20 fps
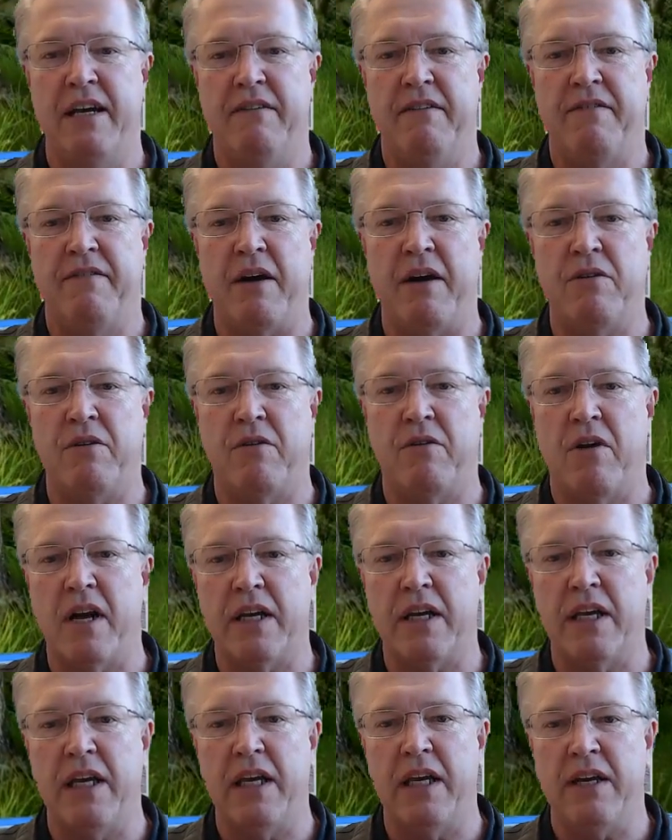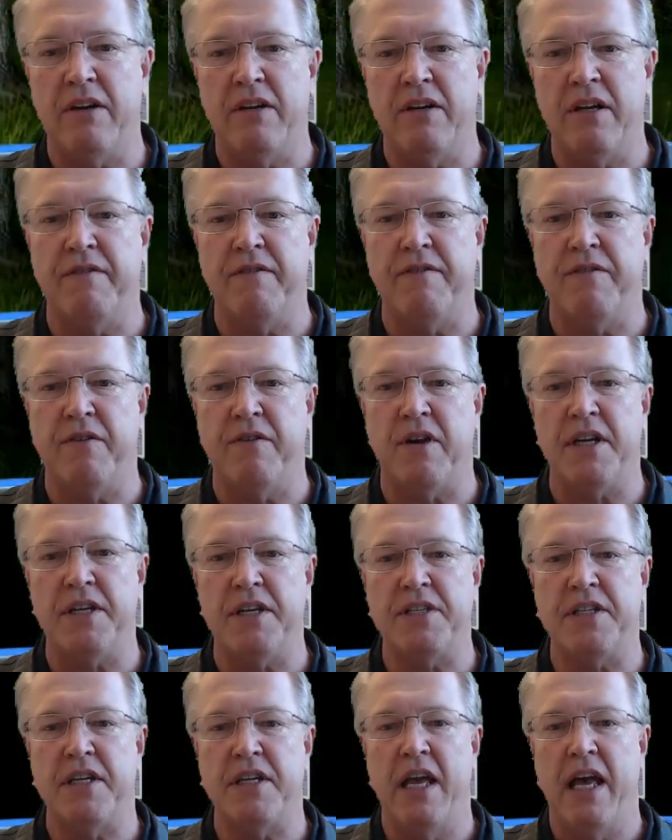found Rocky out in the
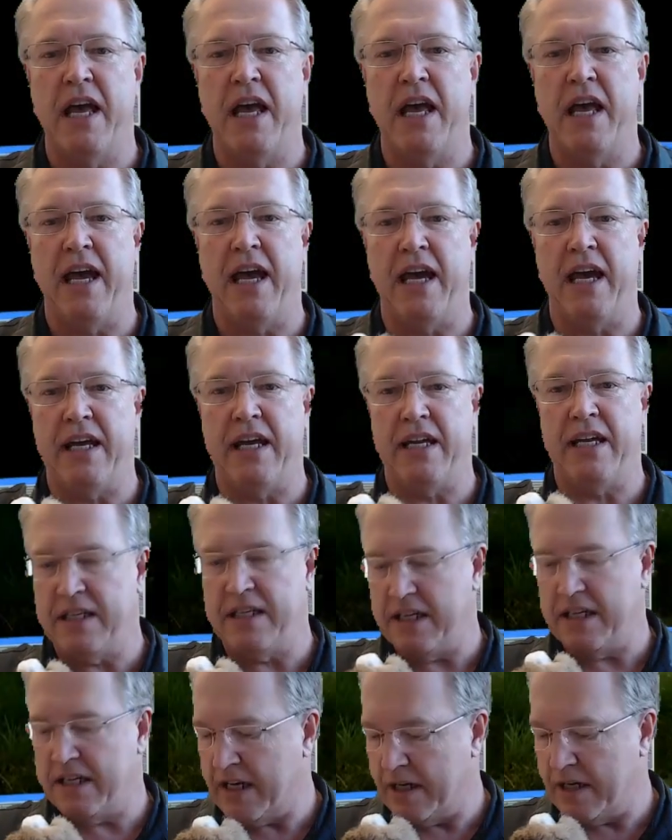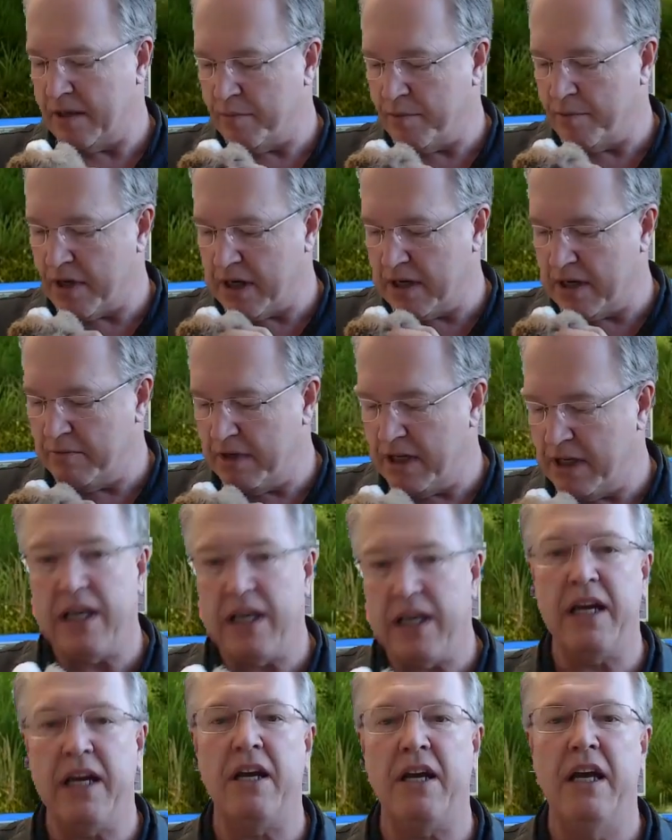forest and kind of brought him in
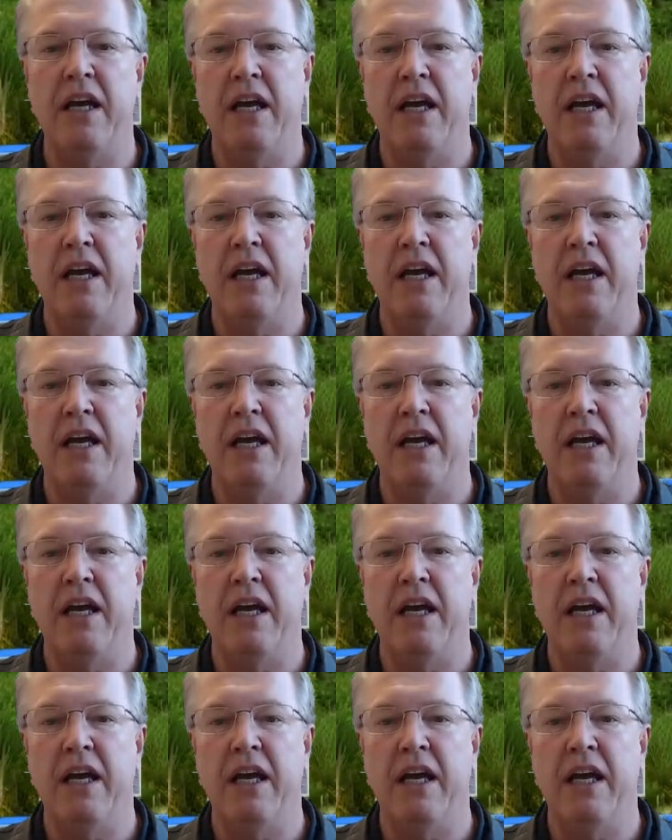here.